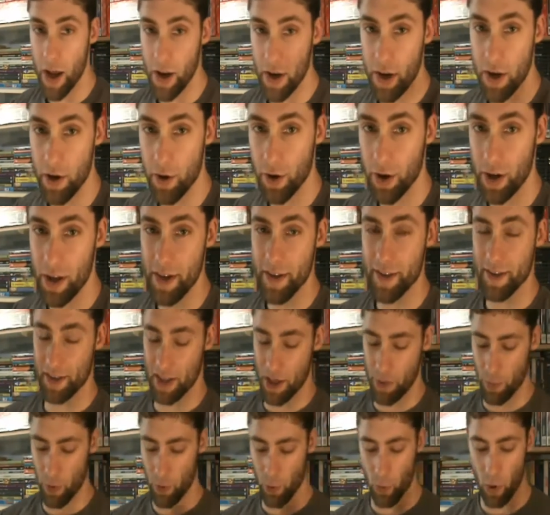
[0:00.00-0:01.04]
And here it is,
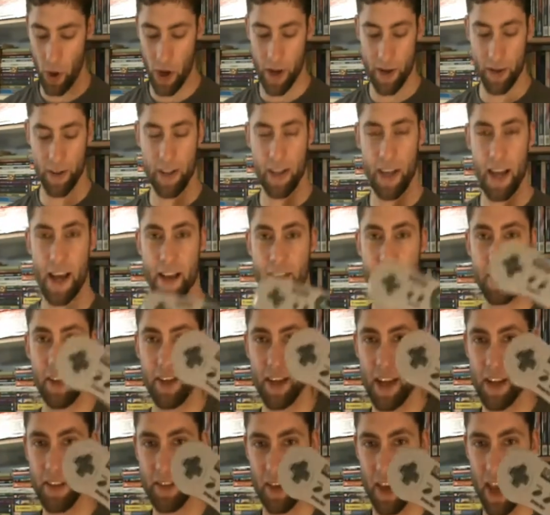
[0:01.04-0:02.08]
number 1, the
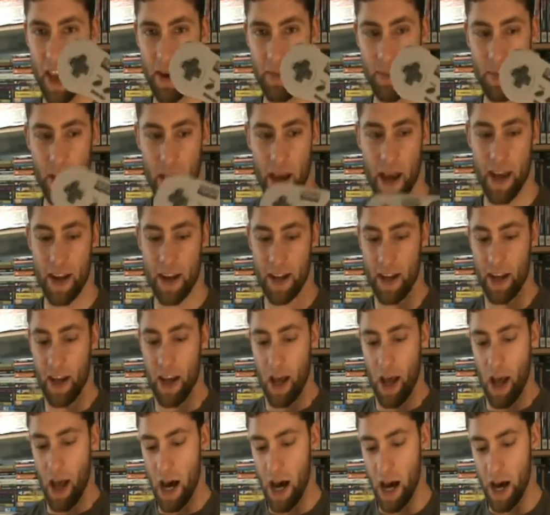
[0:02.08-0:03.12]
SNES
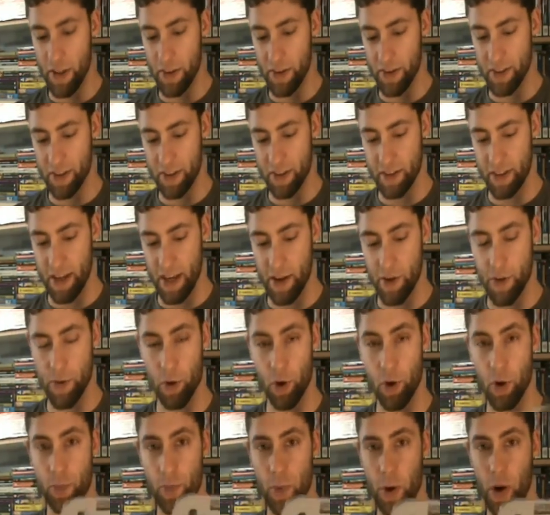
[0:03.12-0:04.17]
Gamepad. This is a
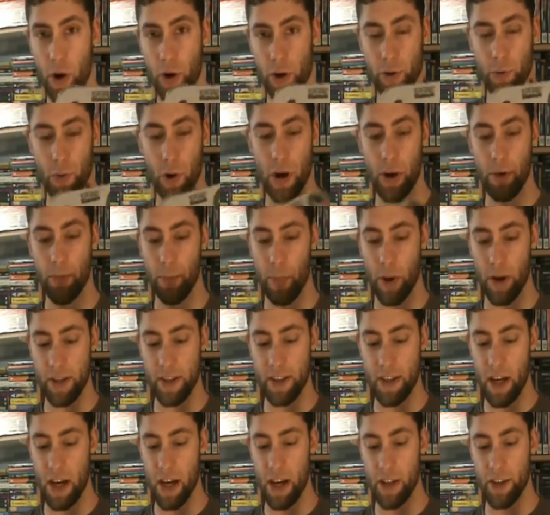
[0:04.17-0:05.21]
third-party one, but
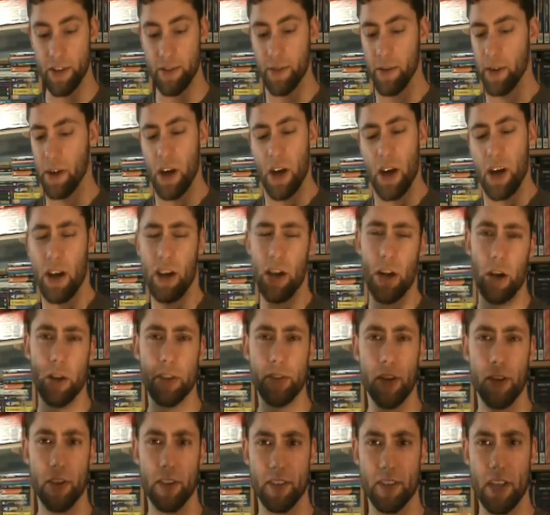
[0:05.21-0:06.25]

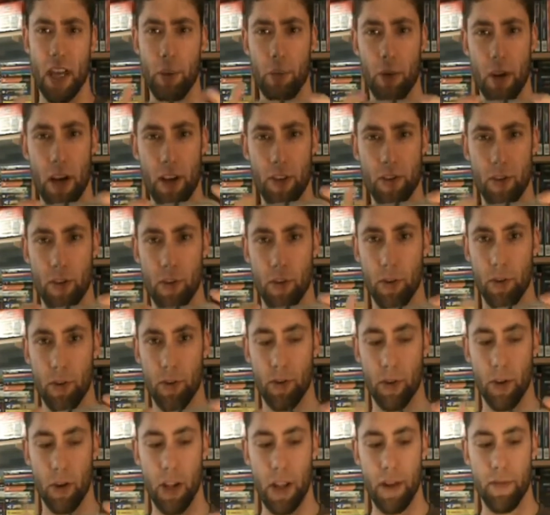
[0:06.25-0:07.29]
it's all the same. You got
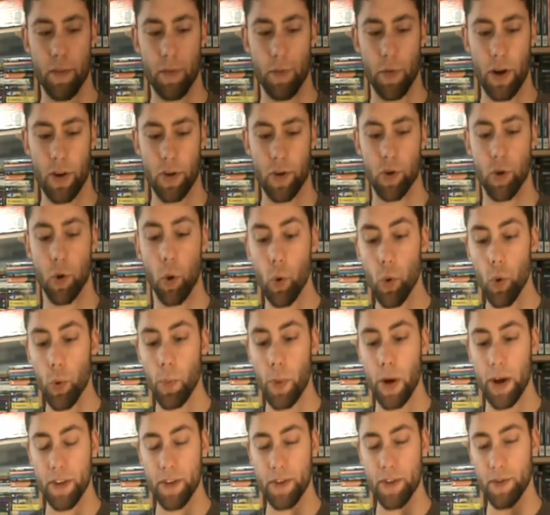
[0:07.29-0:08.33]
your left and right shoulder
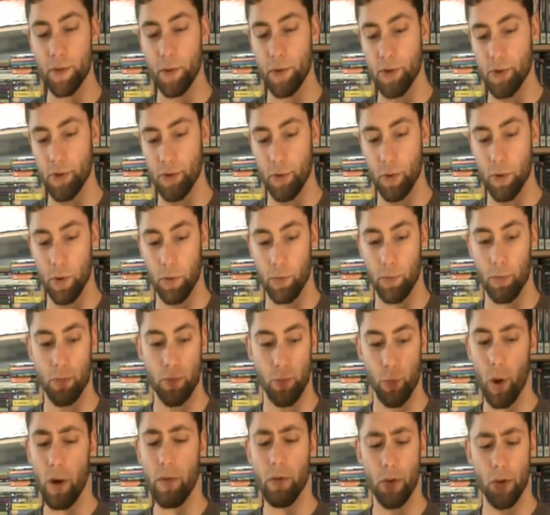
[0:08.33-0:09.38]
buttons, which were
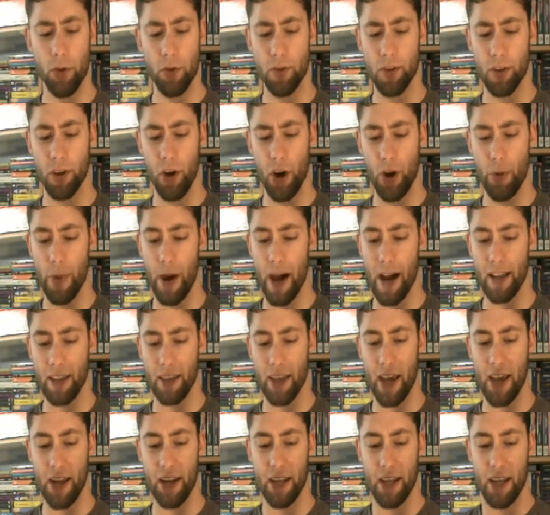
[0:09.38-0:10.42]
revolutionary back
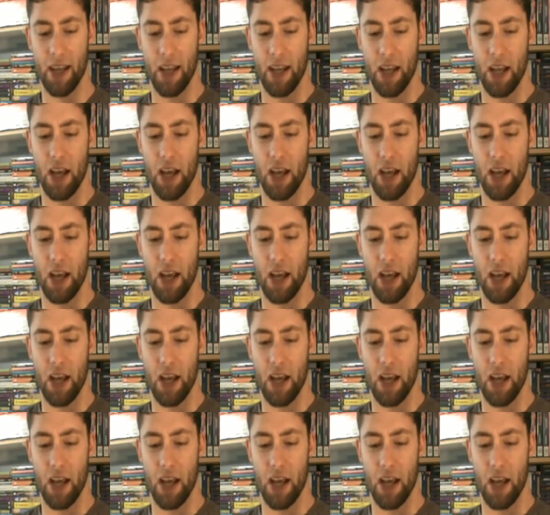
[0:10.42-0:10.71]
then.